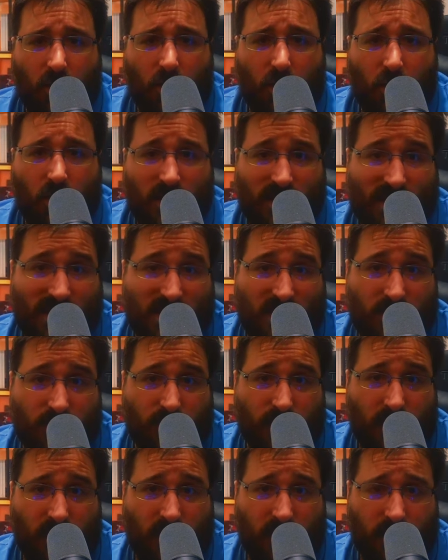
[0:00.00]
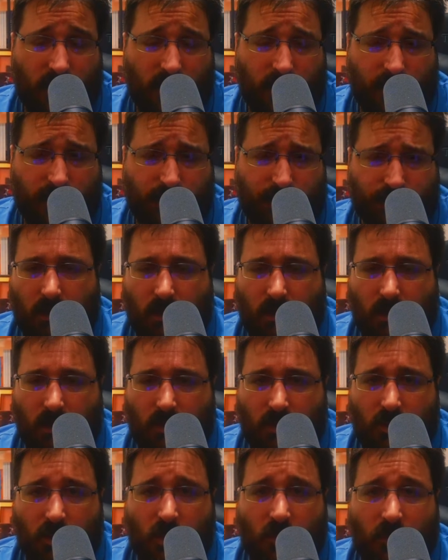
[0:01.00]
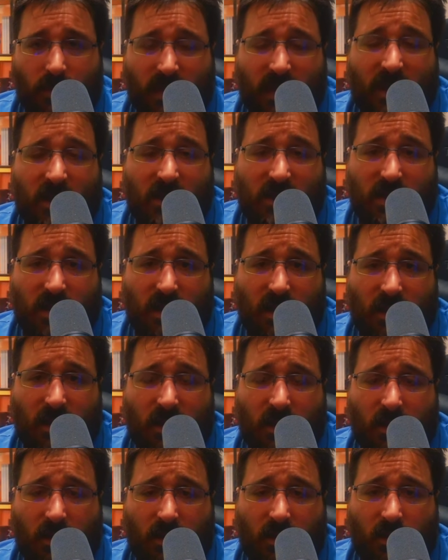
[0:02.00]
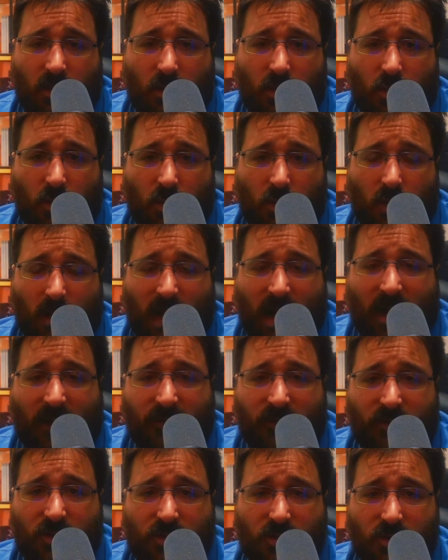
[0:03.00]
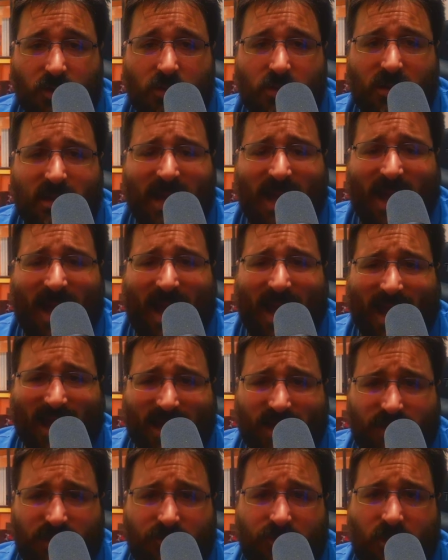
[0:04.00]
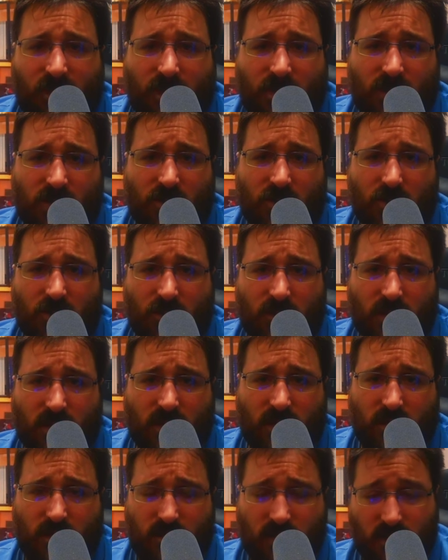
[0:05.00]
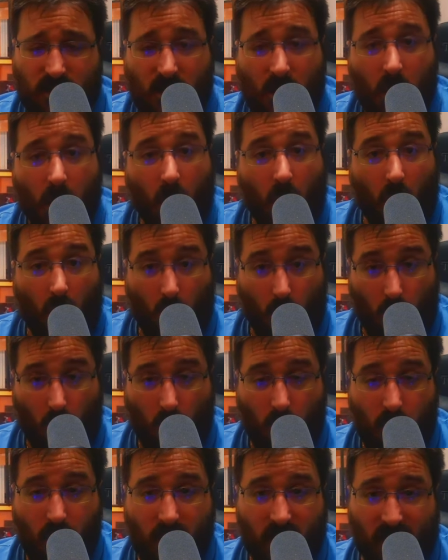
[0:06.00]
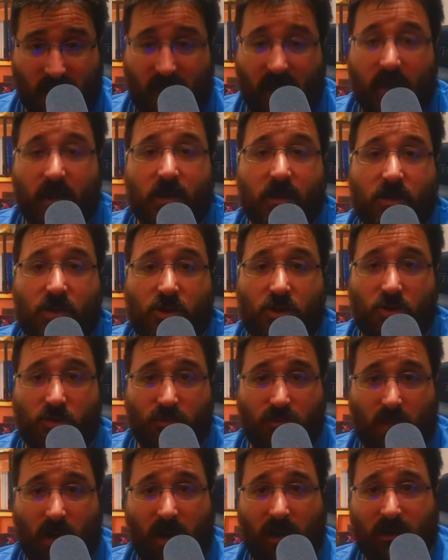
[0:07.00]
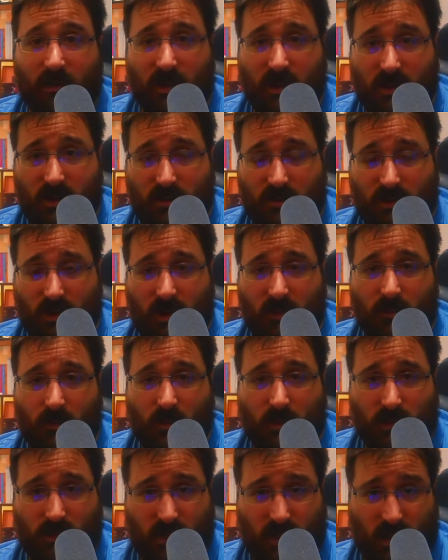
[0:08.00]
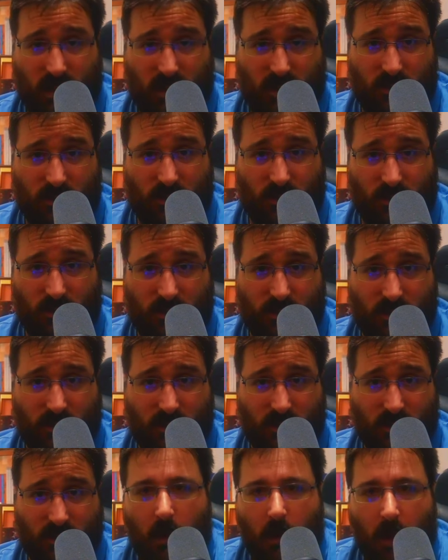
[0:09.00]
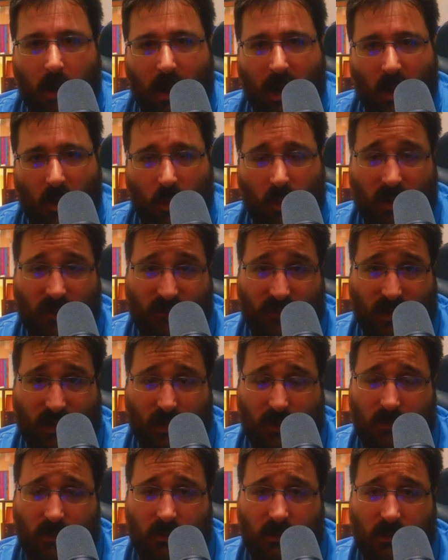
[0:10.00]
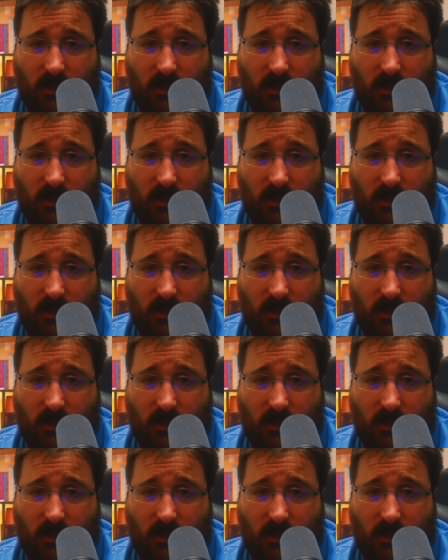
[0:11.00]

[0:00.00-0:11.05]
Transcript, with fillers: What does it mean? Your P C would have to use extra resources only to multi-stream on TikTok. However,